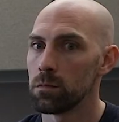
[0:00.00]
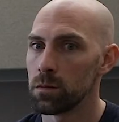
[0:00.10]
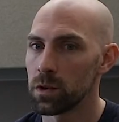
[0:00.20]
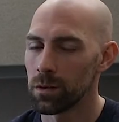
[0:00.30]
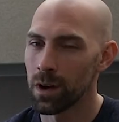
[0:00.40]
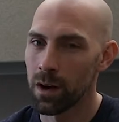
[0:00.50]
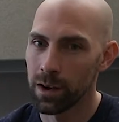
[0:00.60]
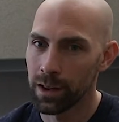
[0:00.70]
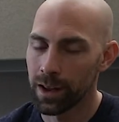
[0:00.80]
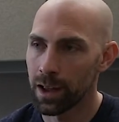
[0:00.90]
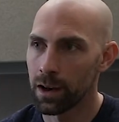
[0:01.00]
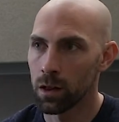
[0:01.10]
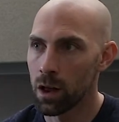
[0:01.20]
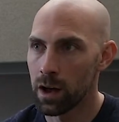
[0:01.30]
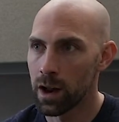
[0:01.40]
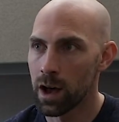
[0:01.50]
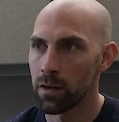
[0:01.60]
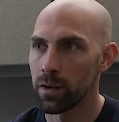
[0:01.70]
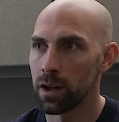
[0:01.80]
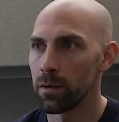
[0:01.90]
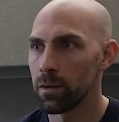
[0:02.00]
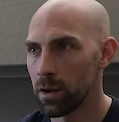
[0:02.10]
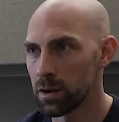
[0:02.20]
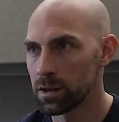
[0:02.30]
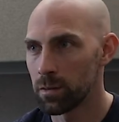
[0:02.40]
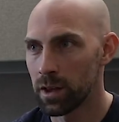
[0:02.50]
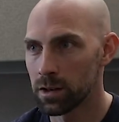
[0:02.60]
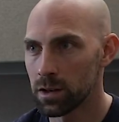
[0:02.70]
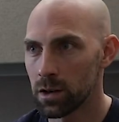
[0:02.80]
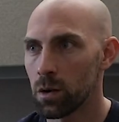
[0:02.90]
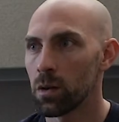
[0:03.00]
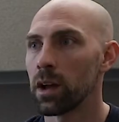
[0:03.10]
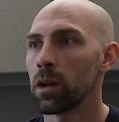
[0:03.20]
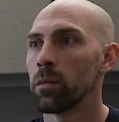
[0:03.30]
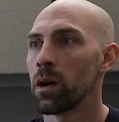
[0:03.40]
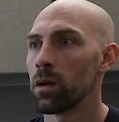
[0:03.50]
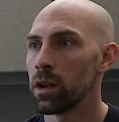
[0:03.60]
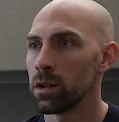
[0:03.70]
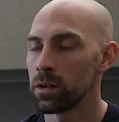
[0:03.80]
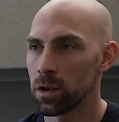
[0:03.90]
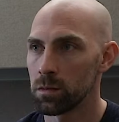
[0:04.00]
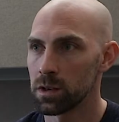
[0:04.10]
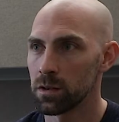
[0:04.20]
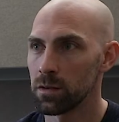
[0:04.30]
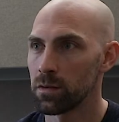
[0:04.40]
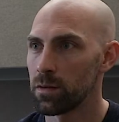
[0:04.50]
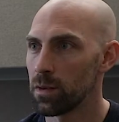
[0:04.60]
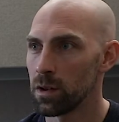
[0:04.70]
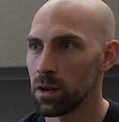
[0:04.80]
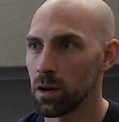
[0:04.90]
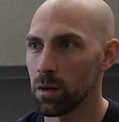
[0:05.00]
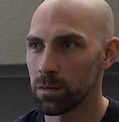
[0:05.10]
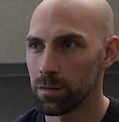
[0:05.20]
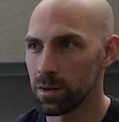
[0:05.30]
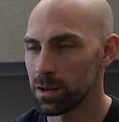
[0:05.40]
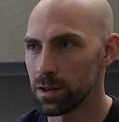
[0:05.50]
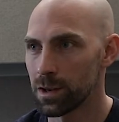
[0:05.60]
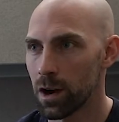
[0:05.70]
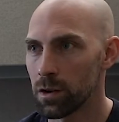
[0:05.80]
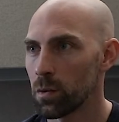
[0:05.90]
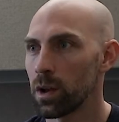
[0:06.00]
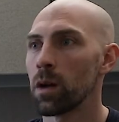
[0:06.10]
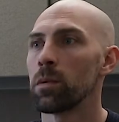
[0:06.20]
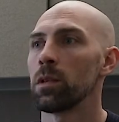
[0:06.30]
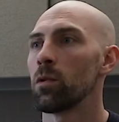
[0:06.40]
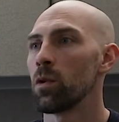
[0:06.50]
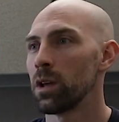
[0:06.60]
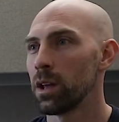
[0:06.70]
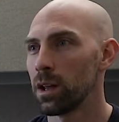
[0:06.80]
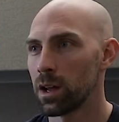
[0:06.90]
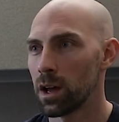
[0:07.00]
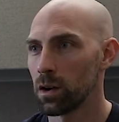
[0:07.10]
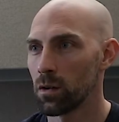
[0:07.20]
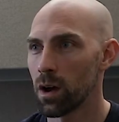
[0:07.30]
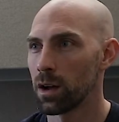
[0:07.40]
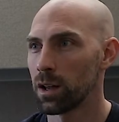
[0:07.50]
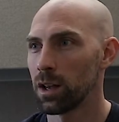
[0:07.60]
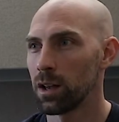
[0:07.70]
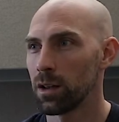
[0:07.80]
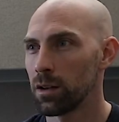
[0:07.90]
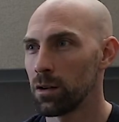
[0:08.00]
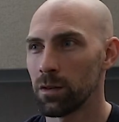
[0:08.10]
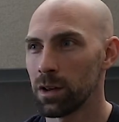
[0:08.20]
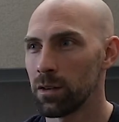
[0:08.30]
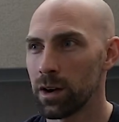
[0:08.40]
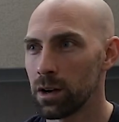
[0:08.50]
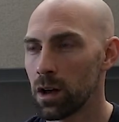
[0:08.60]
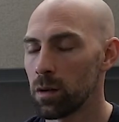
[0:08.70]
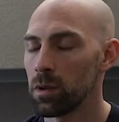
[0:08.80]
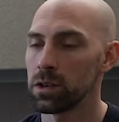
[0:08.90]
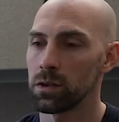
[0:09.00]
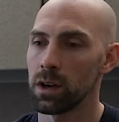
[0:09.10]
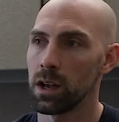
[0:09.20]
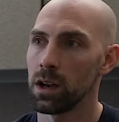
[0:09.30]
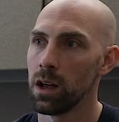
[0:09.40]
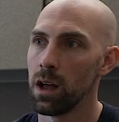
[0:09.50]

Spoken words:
So not really getting a lot out of it. There are some things that you don't like about it in terms of, you know, it's just hard to wake up in the morning, kind of groggy, you don't really find a lot of pleasure in it.